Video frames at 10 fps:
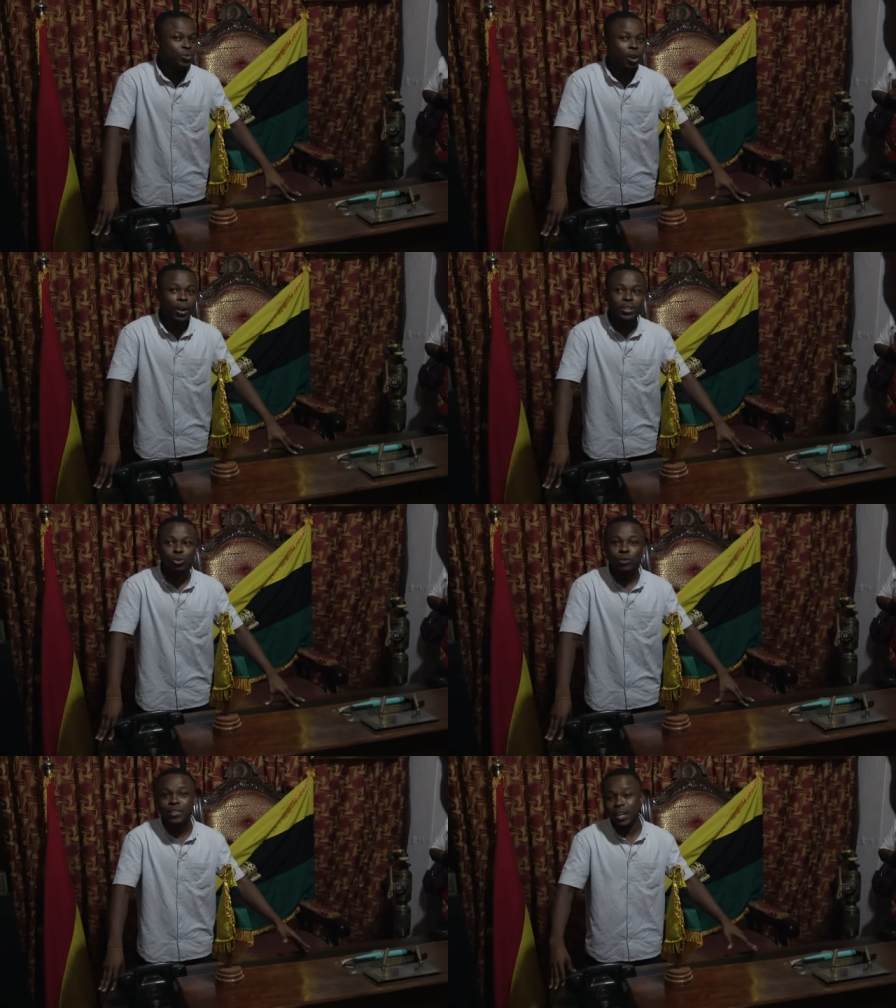All right, so
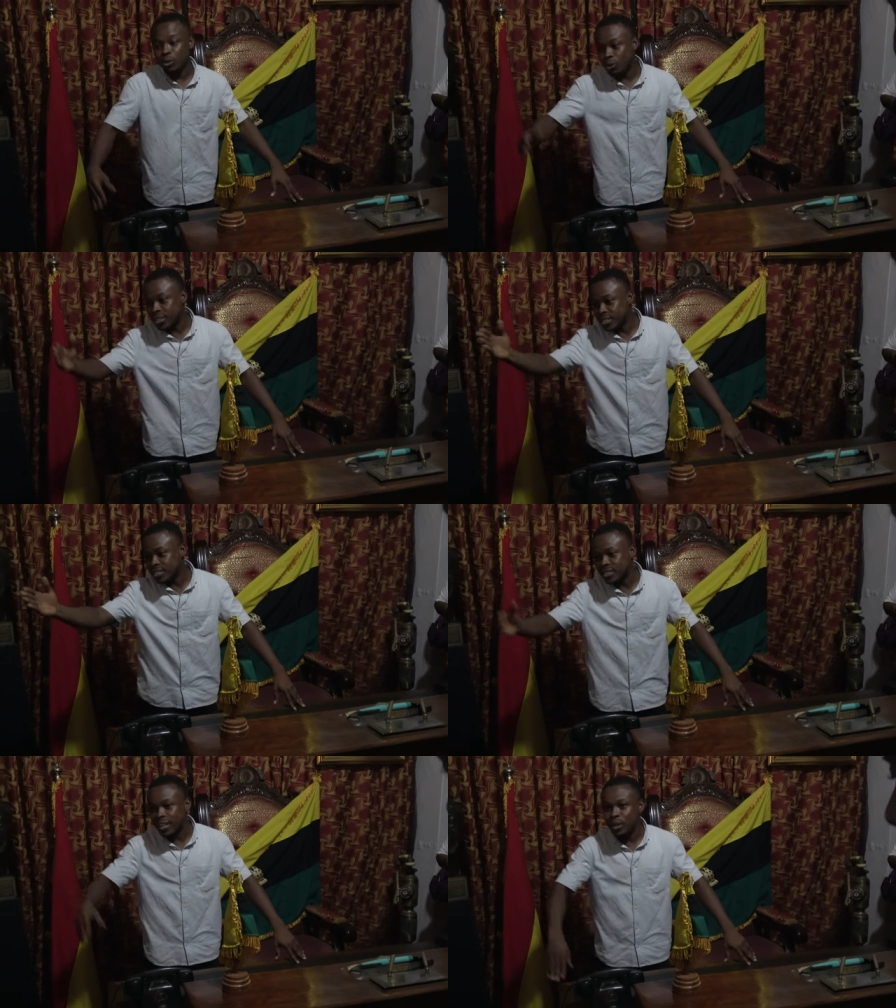if there are no
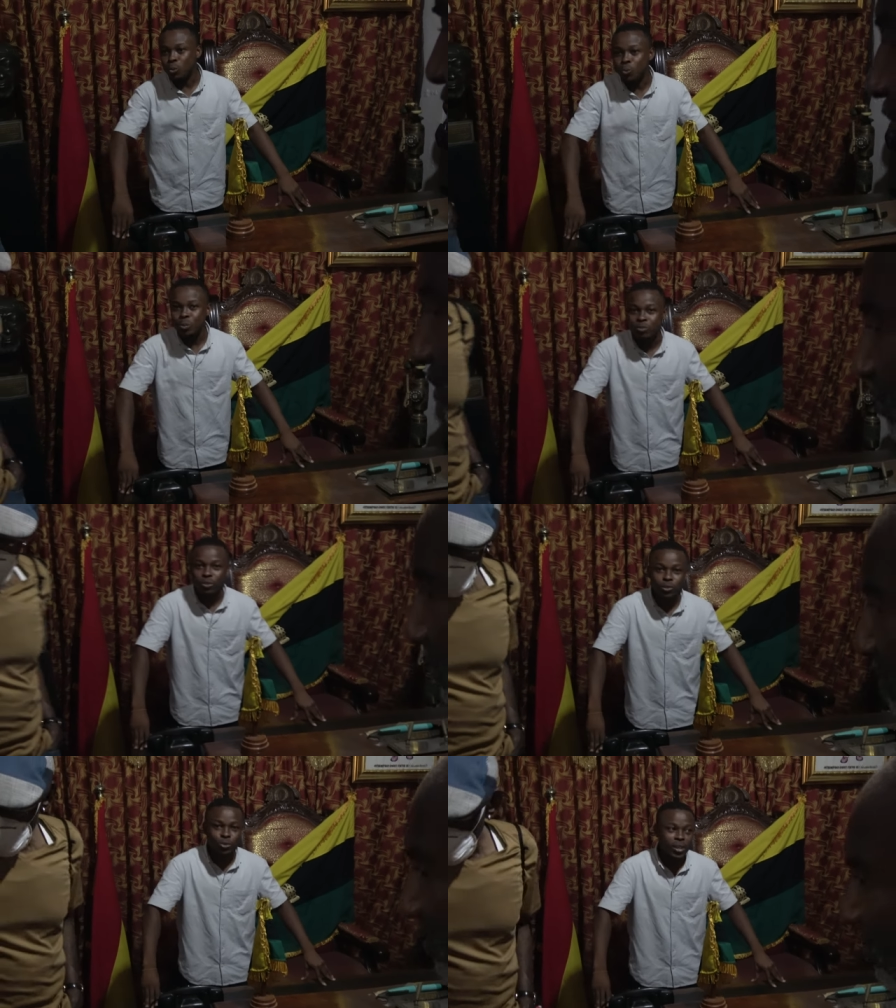questions, then we move
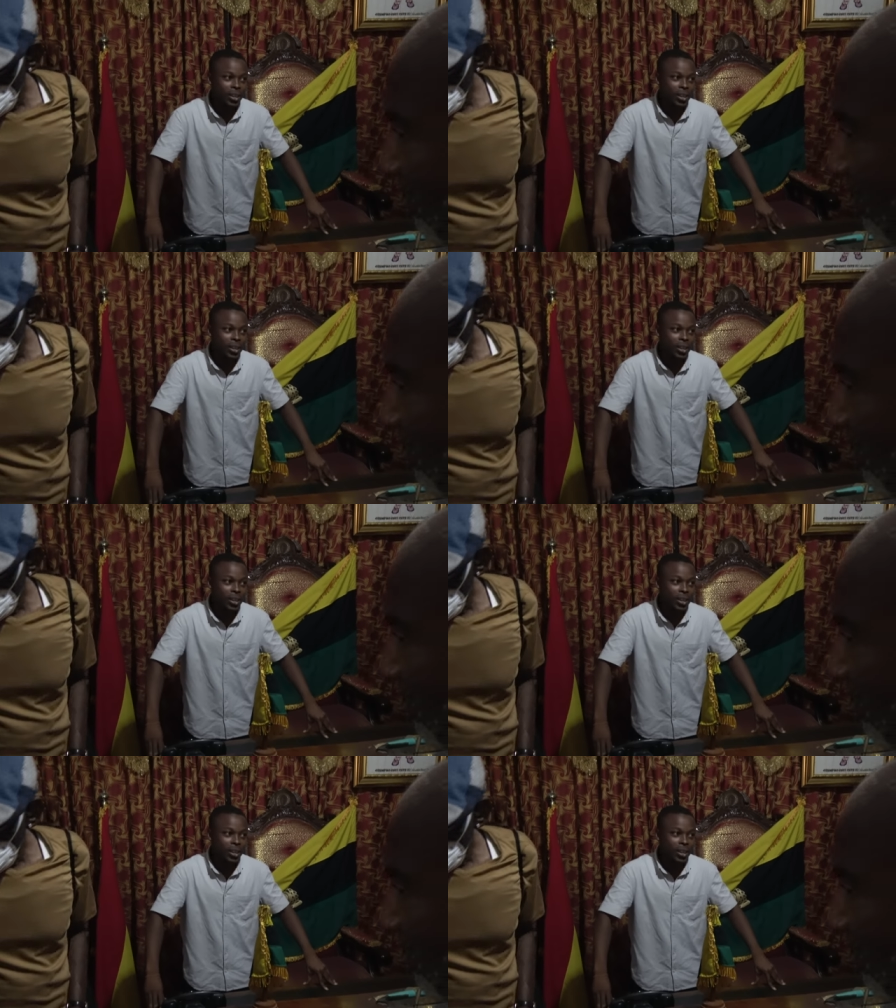on to the